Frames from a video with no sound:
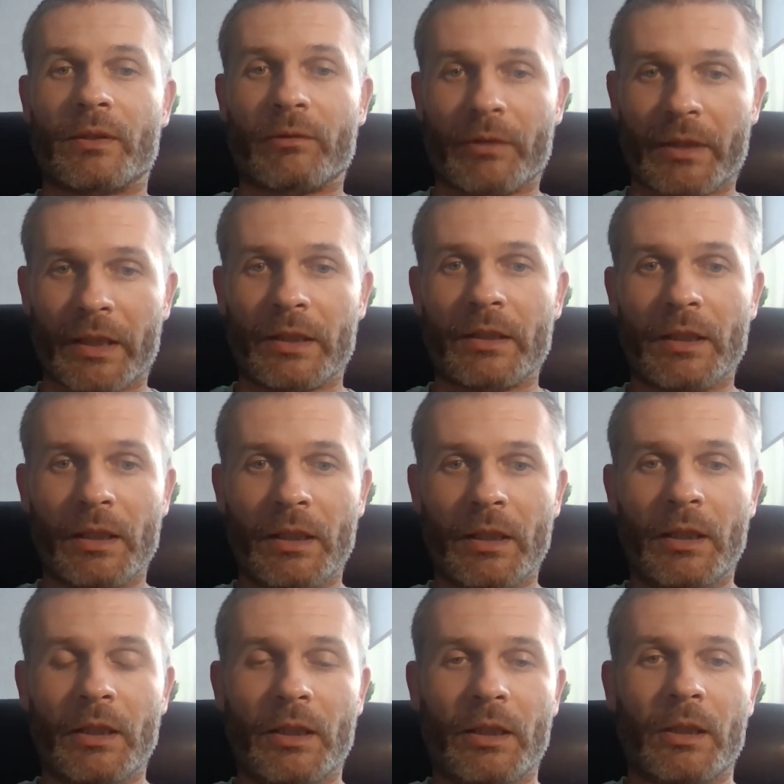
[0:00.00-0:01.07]
crane
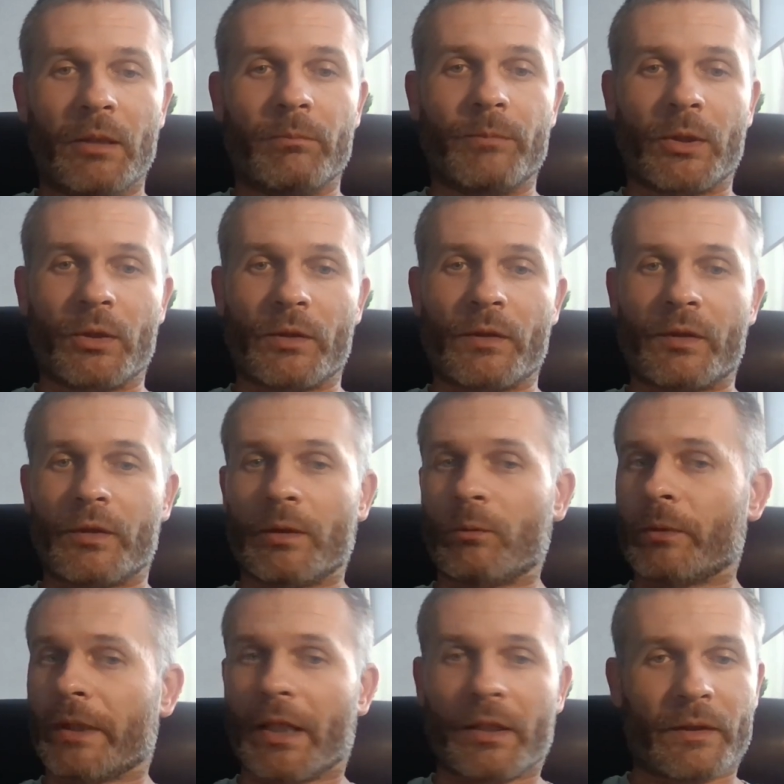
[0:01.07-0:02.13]
because
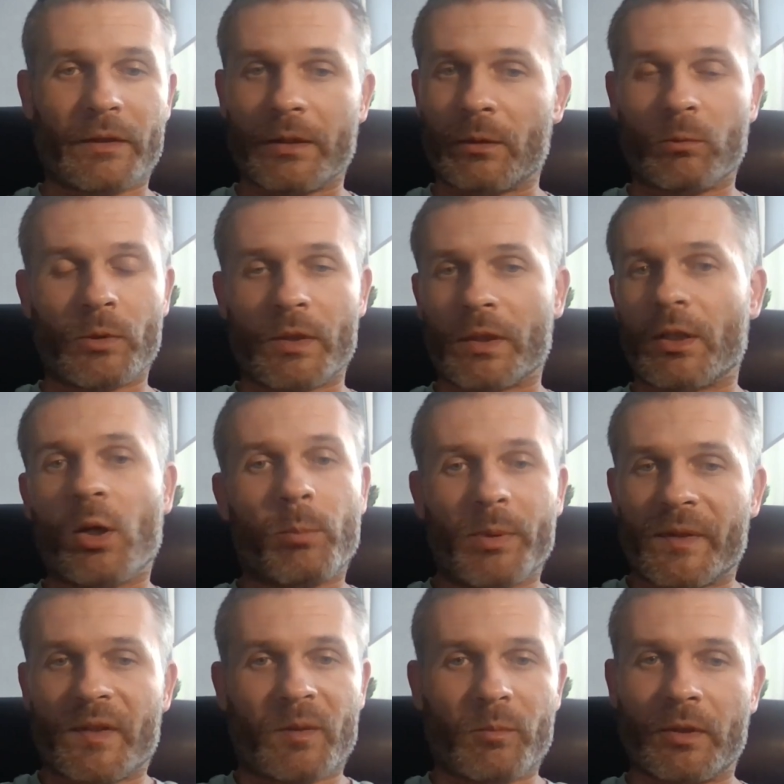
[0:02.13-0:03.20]
again there was no
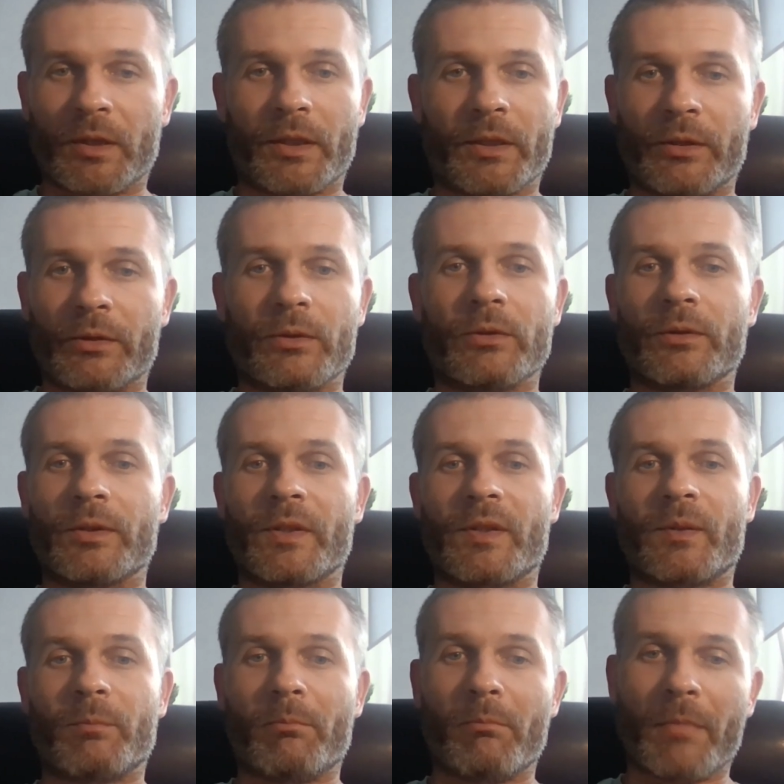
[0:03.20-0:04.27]
possibility to do
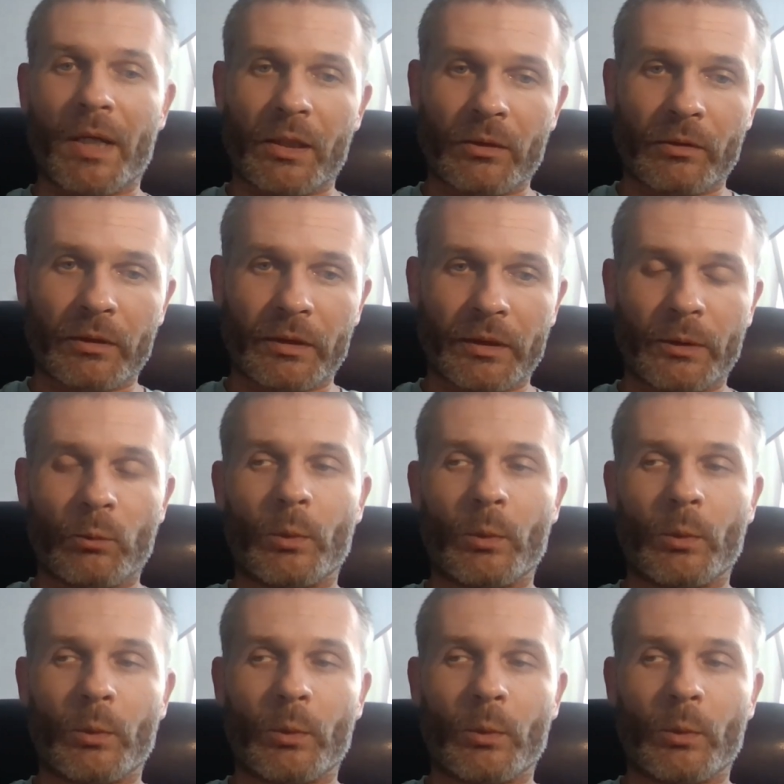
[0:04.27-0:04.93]
this manually.